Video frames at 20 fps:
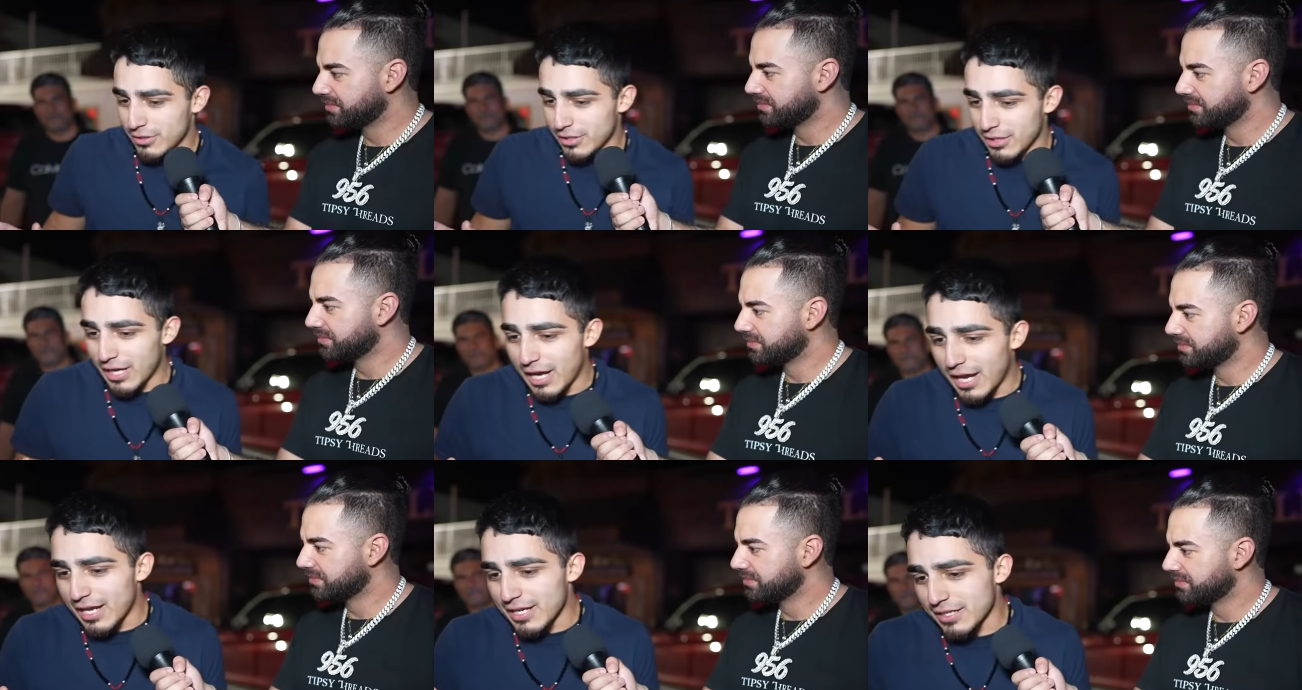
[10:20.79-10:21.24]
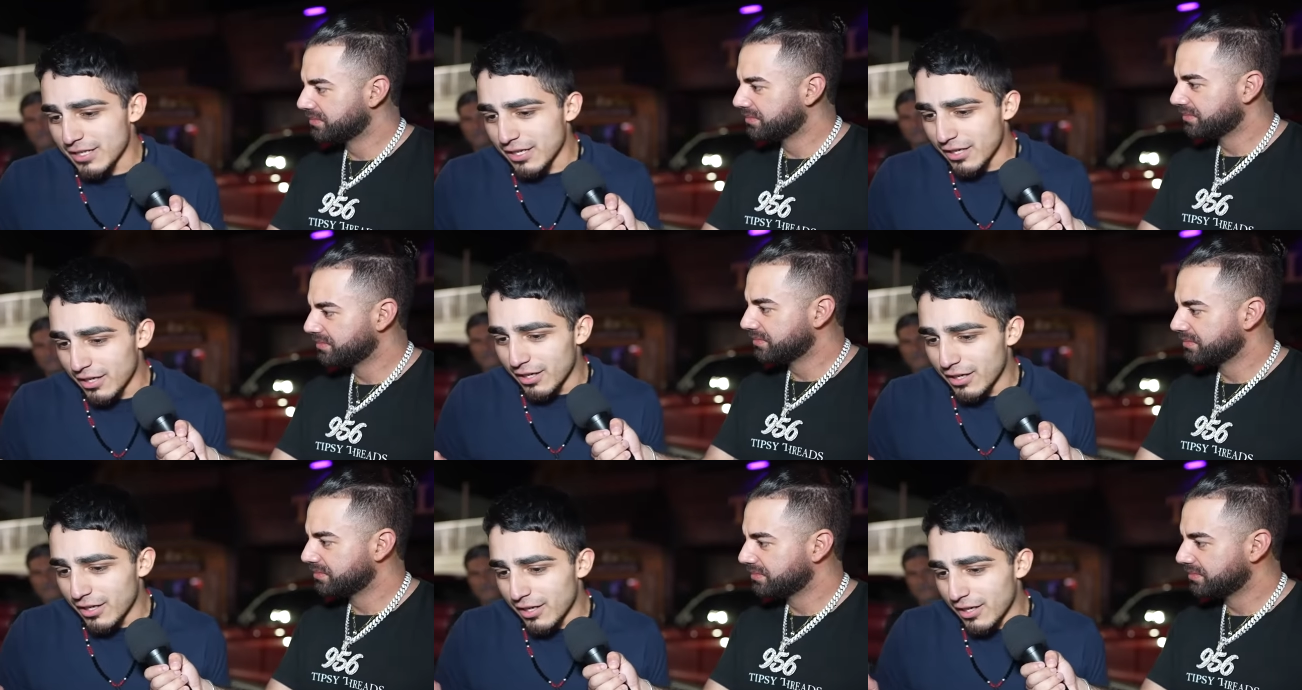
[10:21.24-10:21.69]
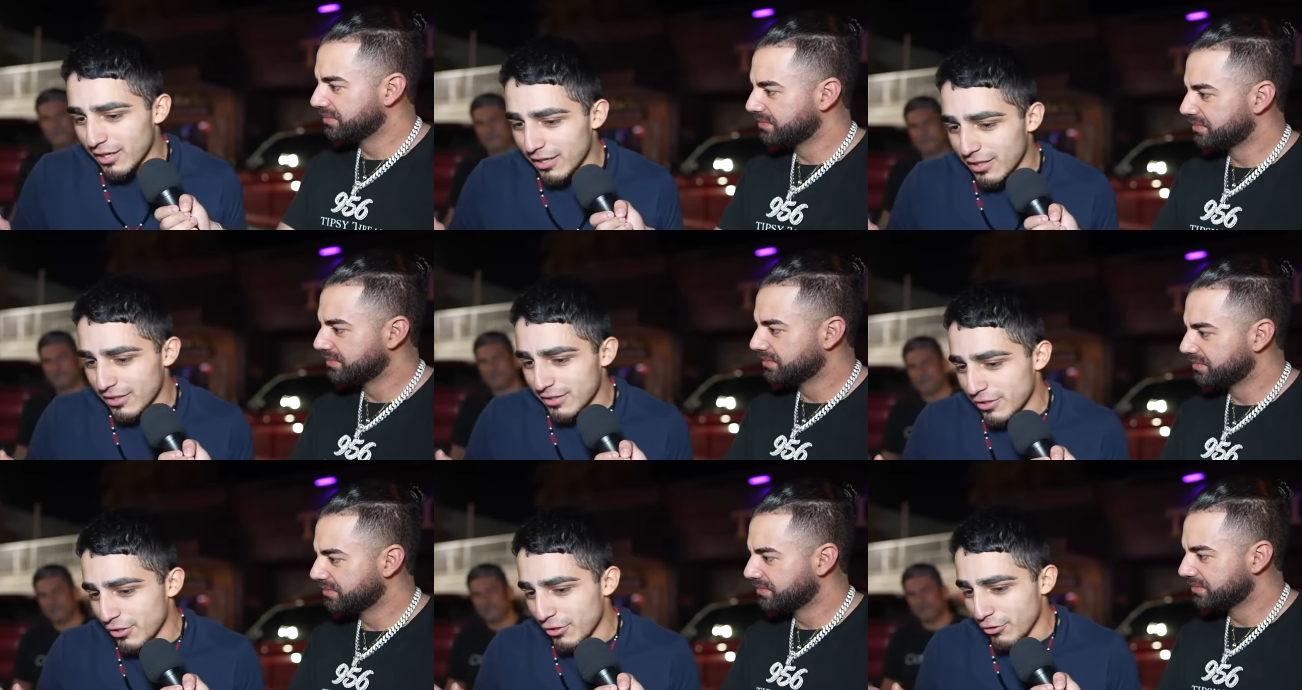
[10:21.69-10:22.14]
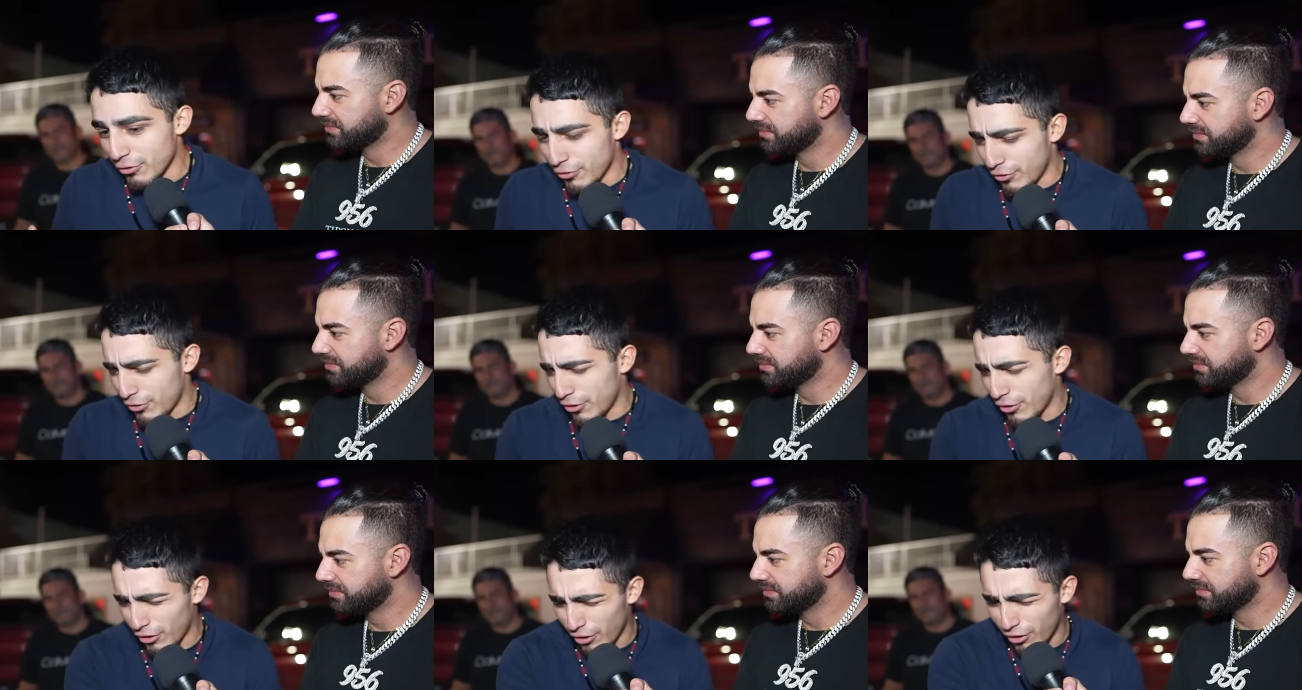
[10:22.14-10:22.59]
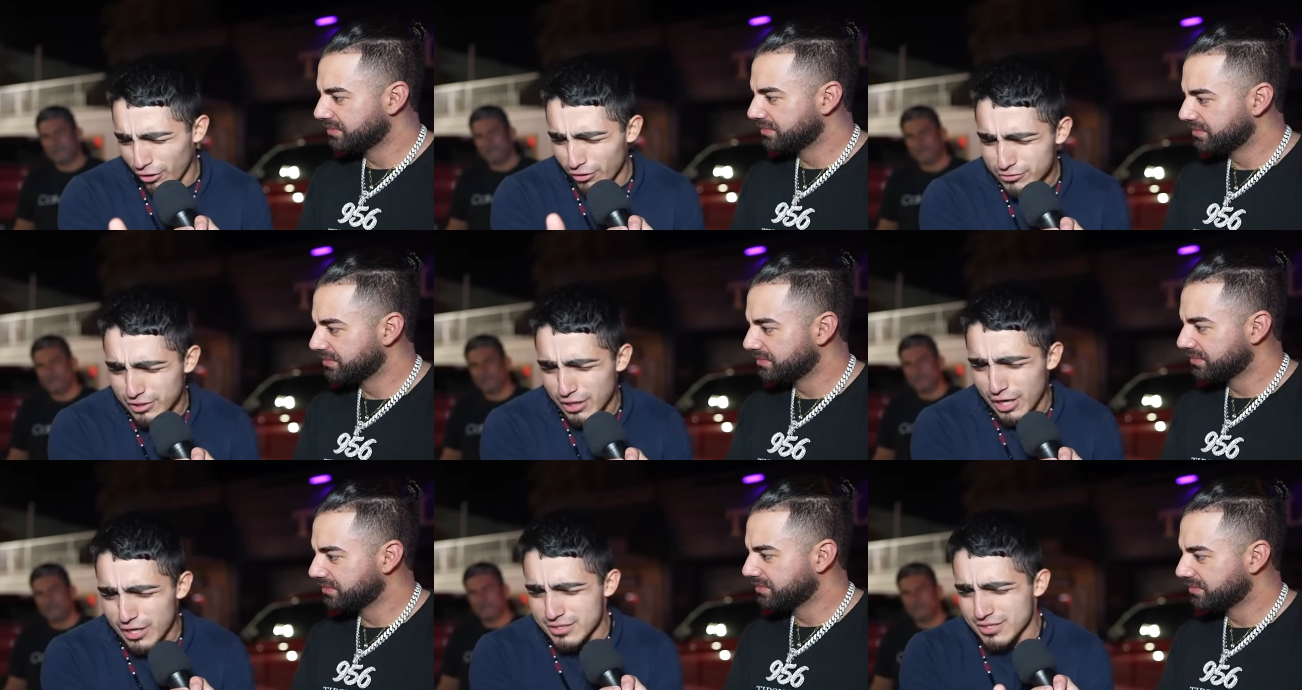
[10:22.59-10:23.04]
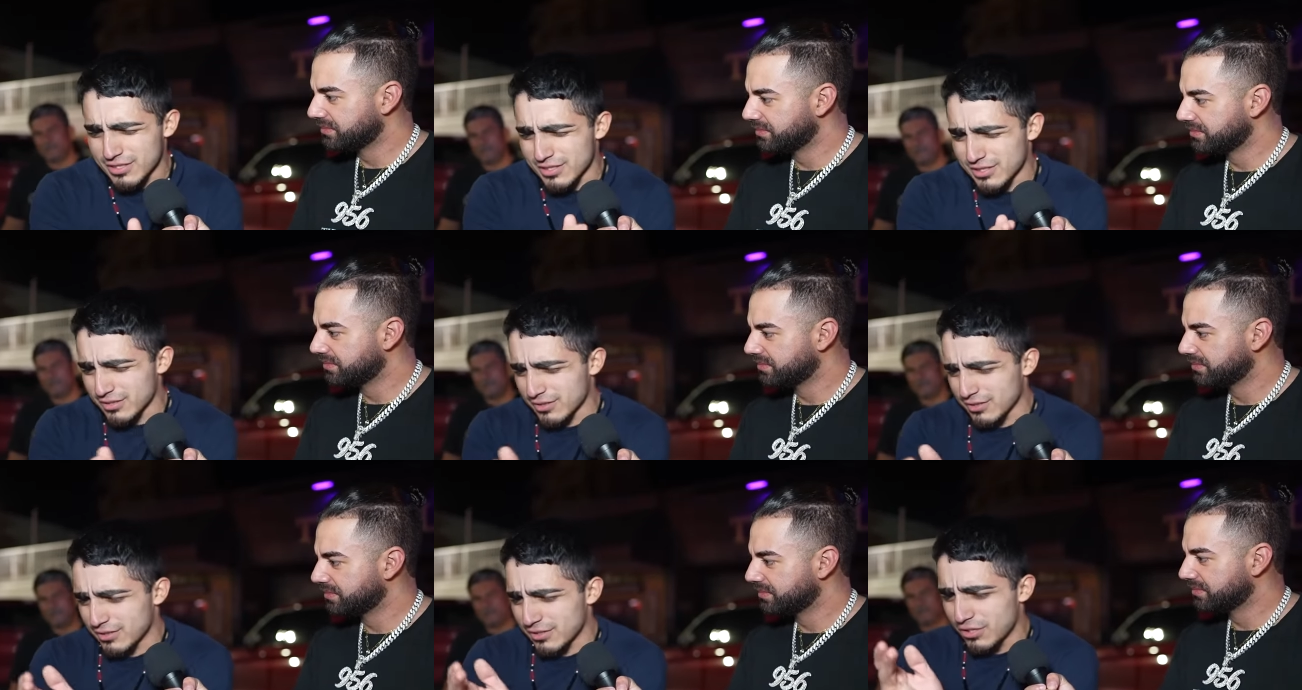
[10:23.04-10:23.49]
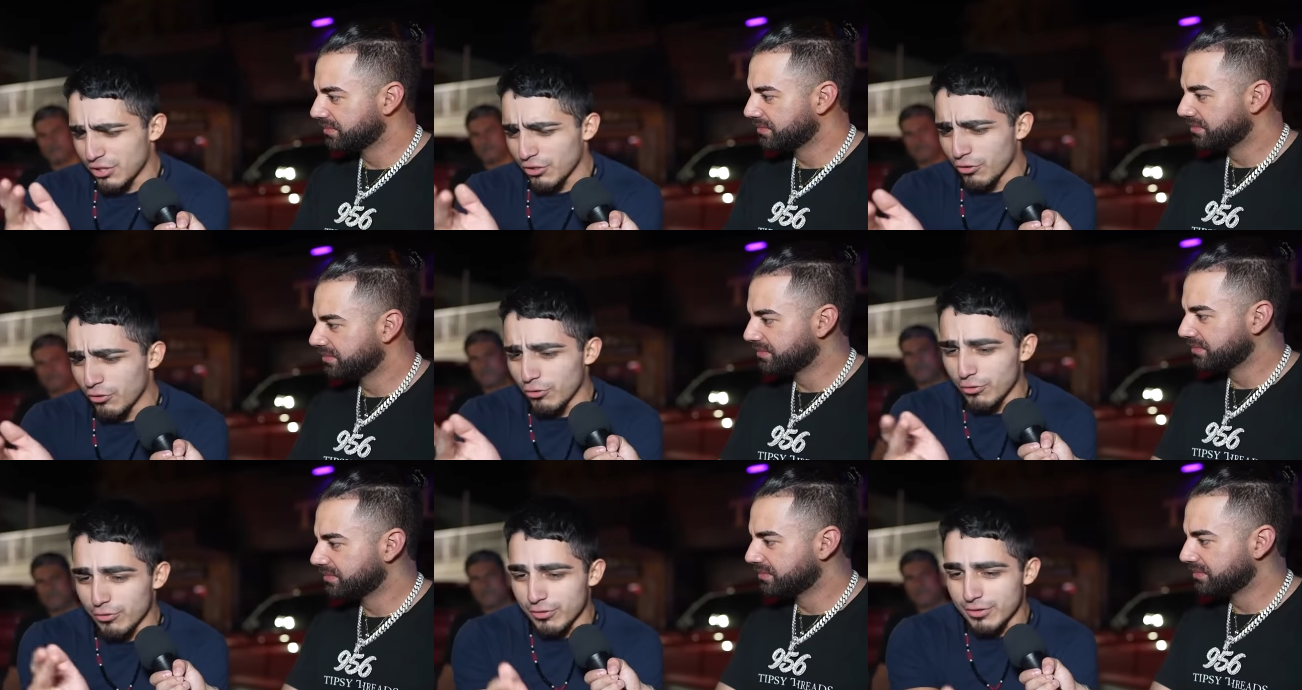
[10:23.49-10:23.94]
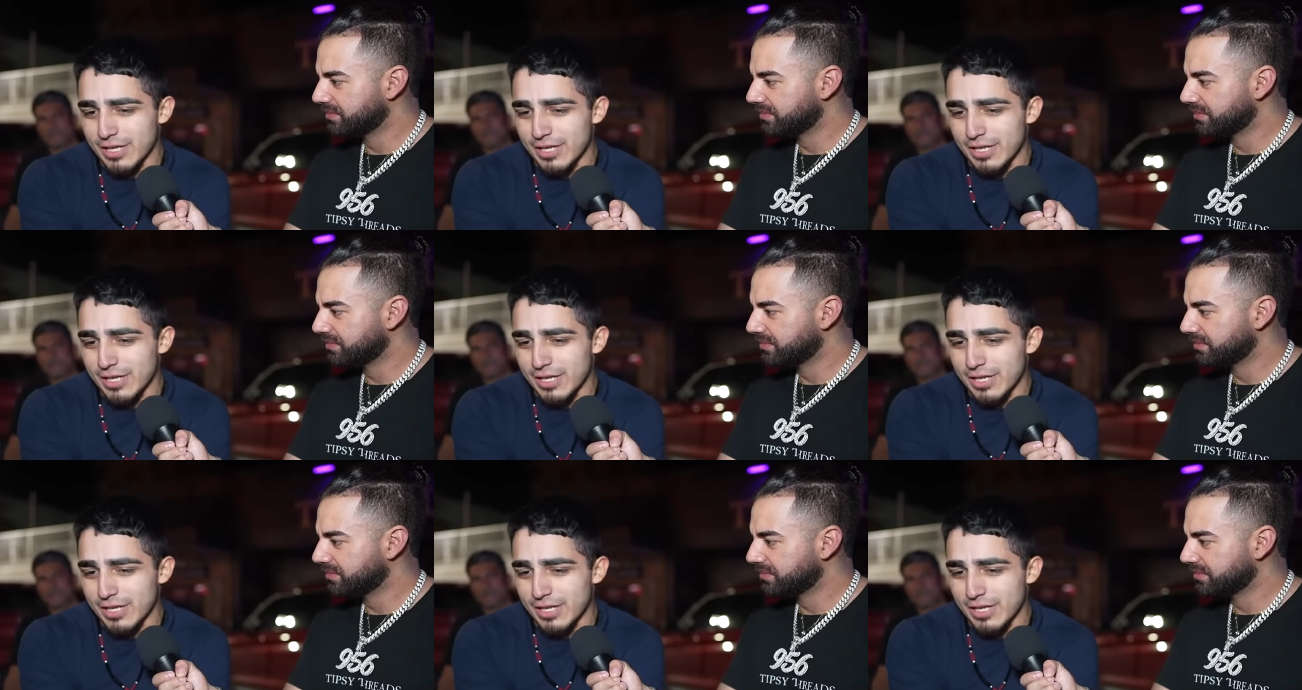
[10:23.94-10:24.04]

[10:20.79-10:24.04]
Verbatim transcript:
Speaker 1: and uh, your your girl tries to